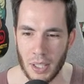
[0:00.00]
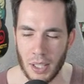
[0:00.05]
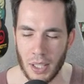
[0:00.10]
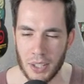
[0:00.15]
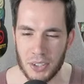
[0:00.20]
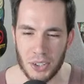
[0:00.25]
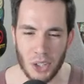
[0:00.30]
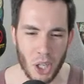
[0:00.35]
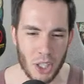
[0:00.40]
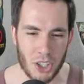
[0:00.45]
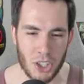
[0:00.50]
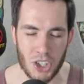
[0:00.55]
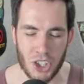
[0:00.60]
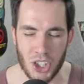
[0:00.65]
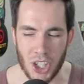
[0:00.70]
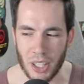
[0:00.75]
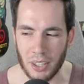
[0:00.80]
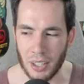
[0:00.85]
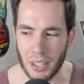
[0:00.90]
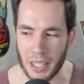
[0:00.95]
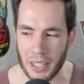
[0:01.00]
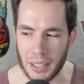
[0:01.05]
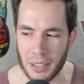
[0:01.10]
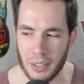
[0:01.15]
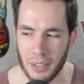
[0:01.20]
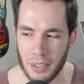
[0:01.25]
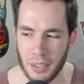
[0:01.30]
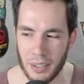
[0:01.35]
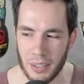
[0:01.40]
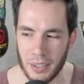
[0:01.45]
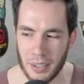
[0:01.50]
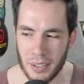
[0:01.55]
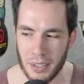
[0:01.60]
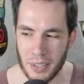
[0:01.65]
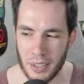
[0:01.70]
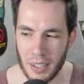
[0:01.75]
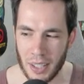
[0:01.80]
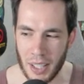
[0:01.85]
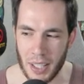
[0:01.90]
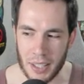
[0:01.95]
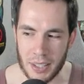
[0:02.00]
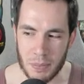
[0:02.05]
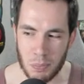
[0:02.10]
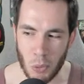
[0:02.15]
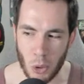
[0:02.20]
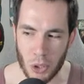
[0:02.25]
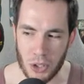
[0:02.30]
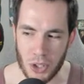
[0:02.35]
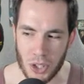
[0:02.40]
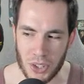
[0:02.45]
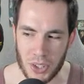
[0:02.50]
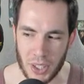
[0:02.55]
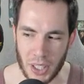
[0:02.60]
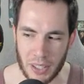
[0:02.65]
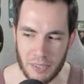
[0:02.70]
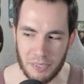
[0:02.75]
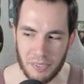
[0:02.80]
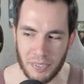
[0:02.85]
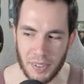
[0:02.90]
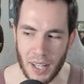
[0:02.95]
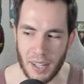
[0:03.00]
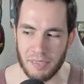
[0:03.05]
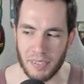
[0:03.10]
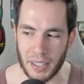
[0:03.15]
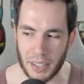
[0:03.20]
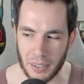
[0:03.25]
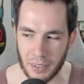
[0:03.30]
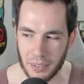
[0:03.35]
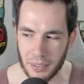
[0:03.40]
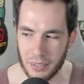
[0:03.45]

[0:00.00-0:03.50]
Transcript: It's not shilling. It's more just like fluffing.